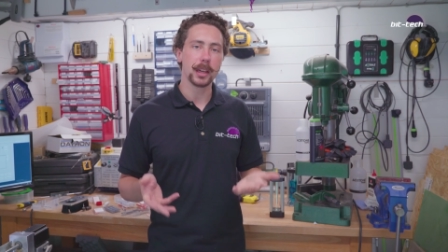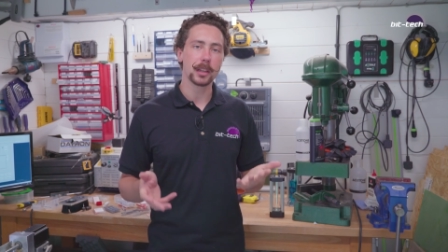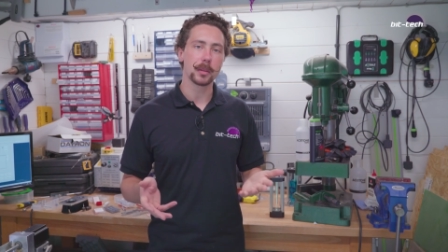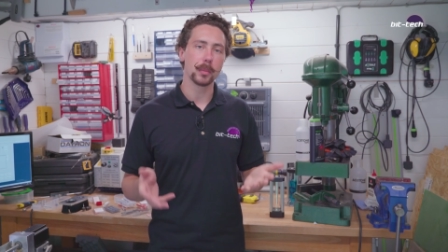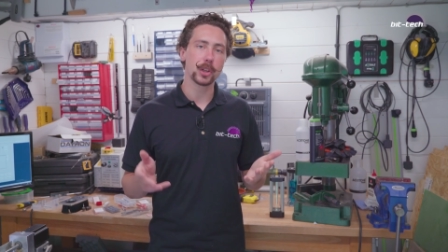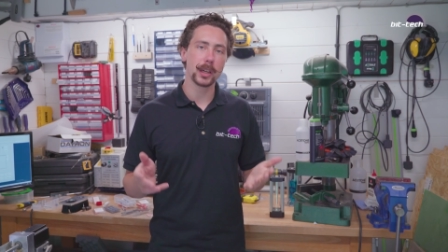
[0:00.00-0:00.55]

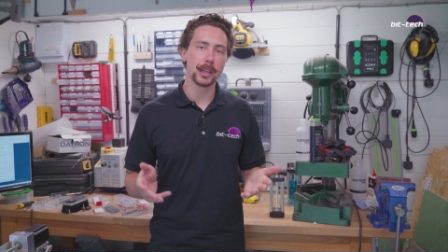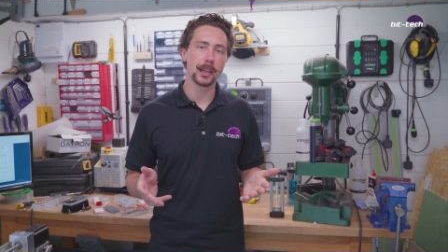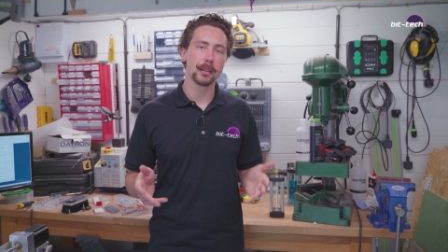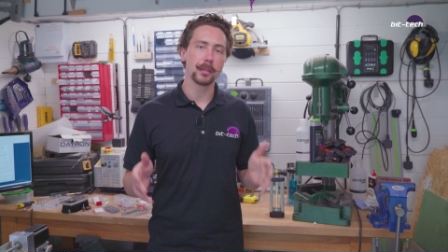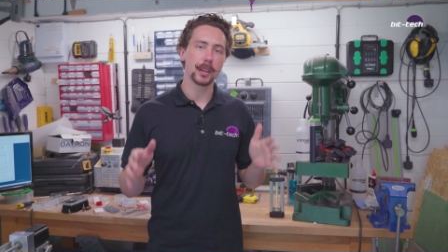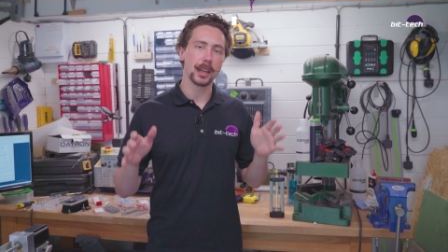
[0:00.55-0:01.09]
is
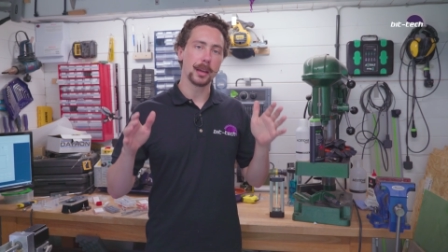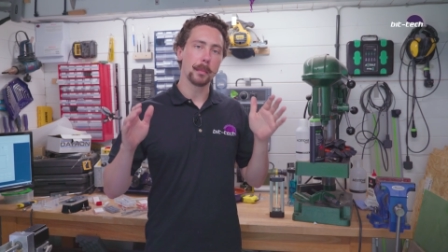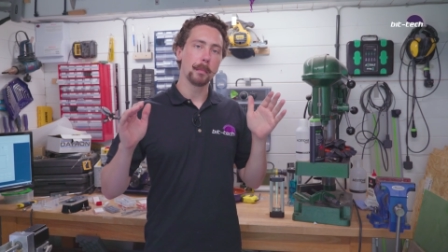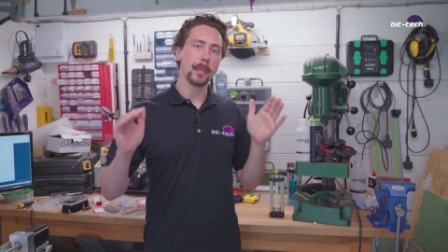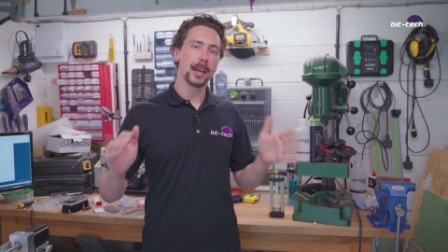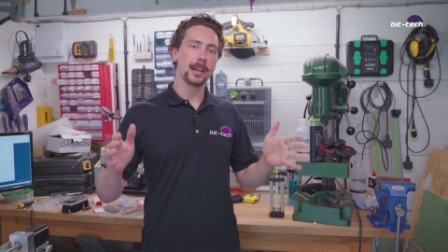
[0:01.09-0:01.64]
machining the
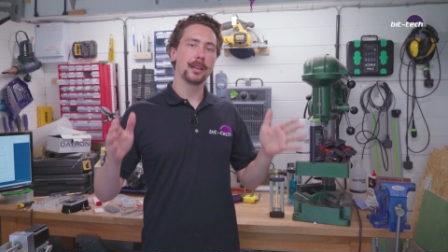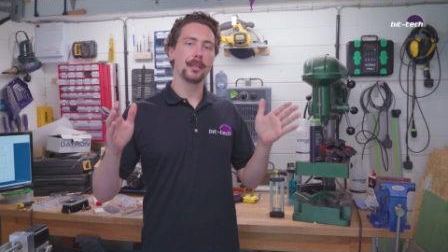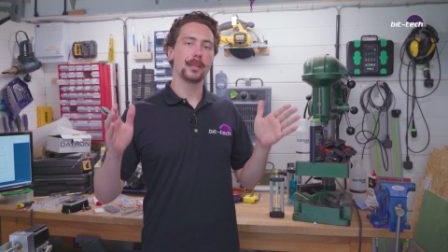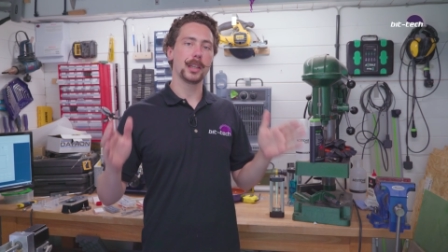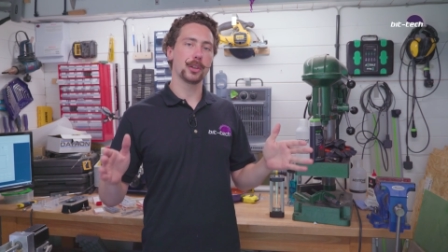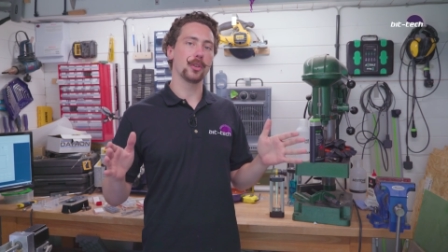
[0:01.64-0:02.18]
main
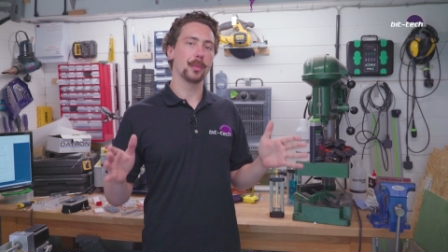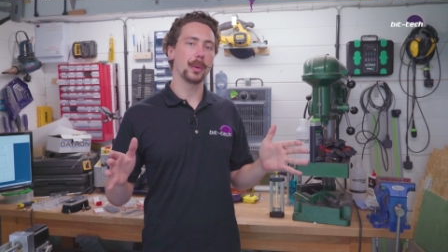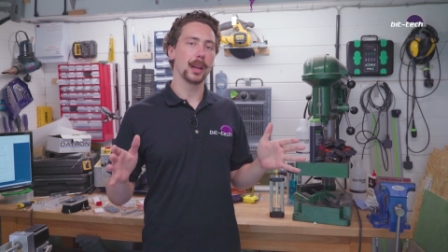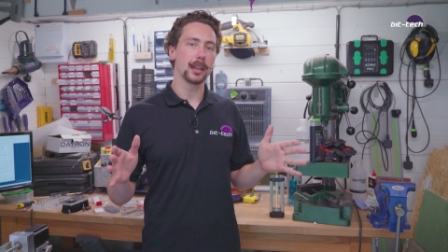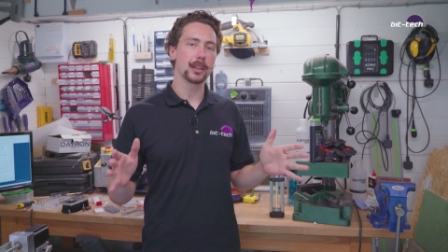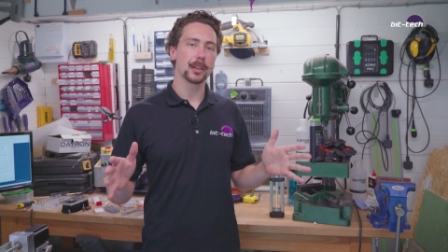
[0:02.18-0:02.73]
distro
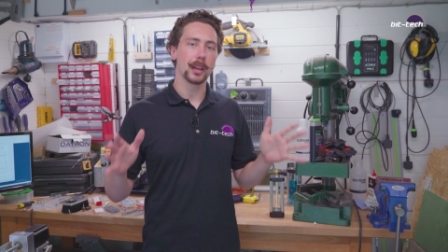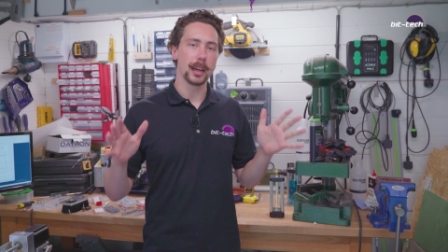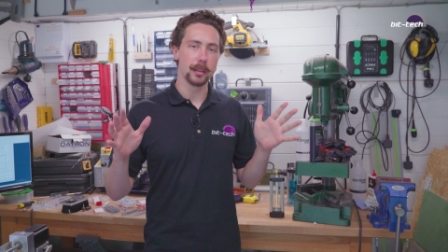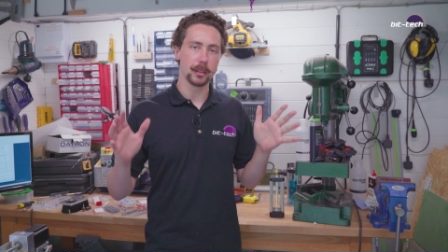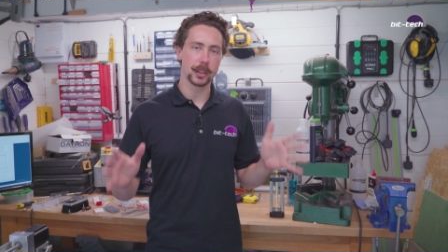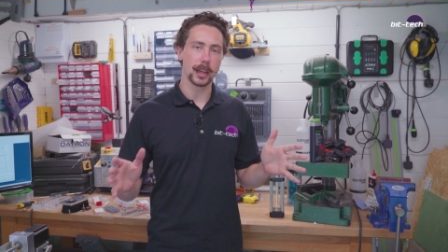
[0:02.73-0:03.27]
plate
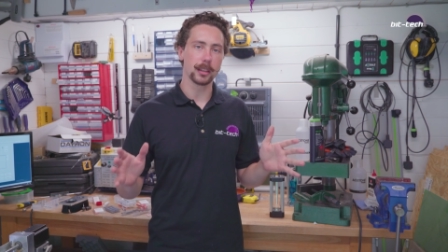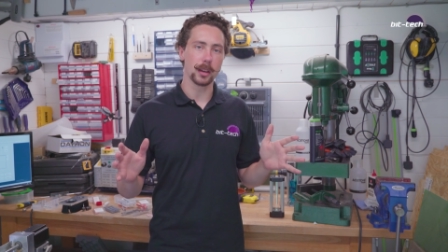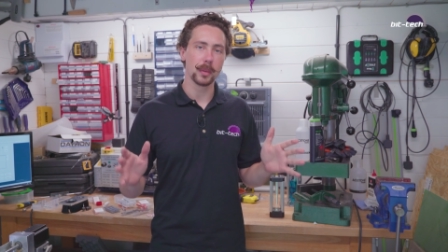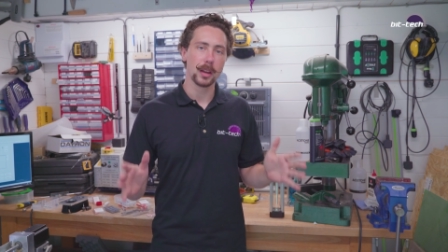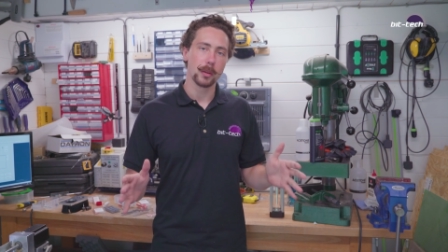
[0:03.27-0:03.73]
in the setup.